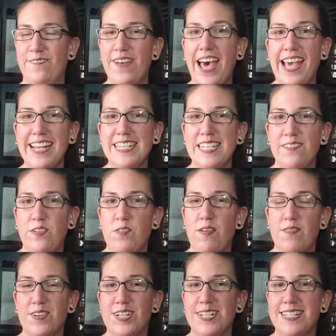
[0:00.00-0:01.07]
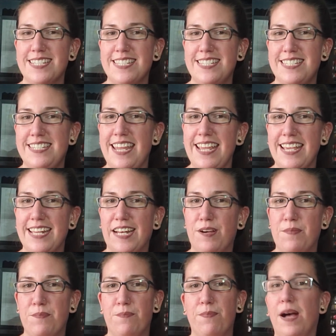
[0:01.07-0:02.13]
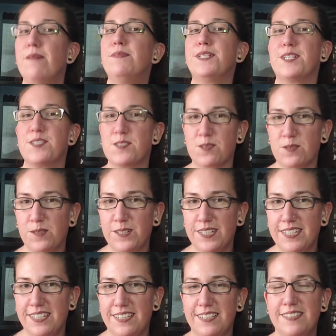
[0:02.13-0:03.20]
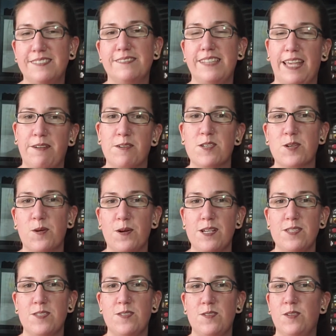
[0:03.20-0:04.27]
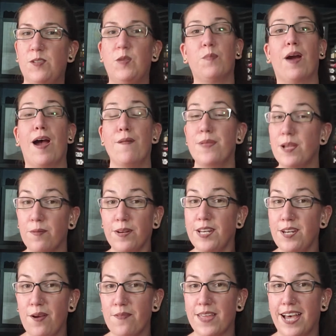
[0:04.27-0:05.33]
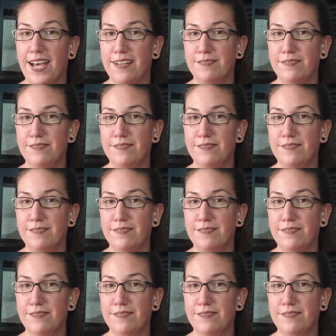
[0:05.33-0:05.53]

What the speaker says: fact, if you've ever taken a public school language course, you probably already know that.